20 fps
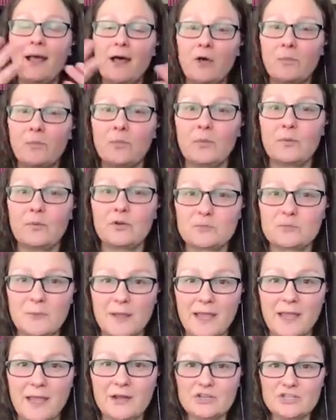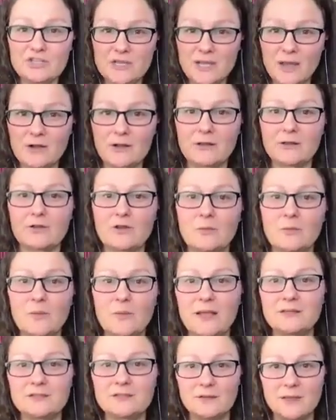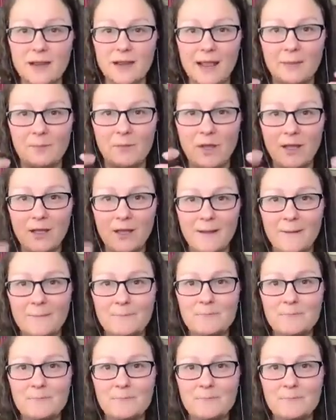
help push my energy out a little bit so that I'm